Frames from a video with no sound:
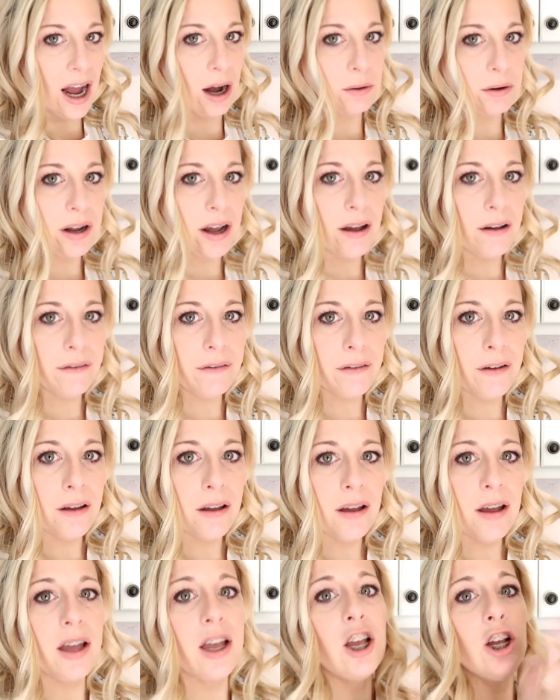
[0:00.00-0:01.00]
out of
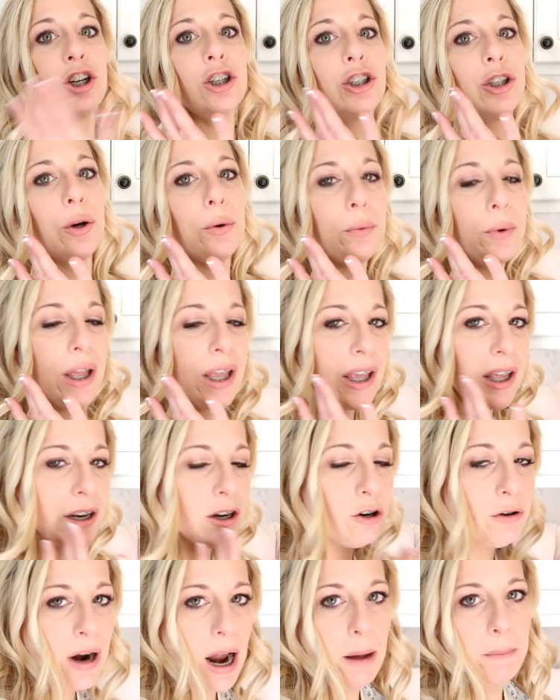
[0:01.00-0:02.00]
so we
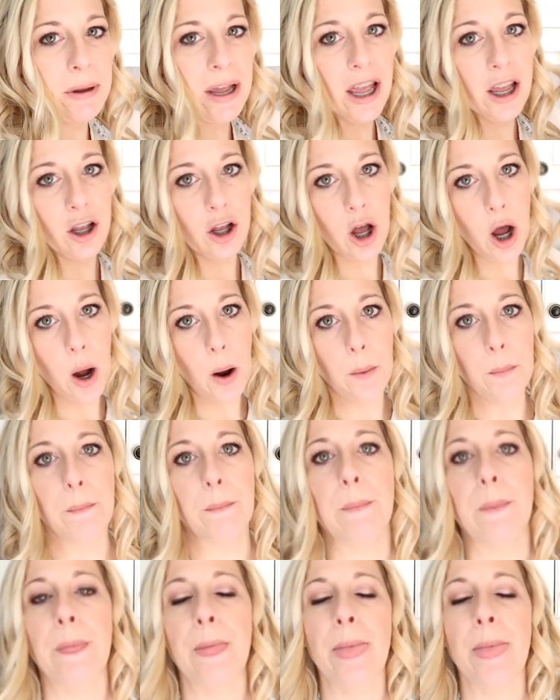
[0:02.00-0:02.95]
could grab it and go.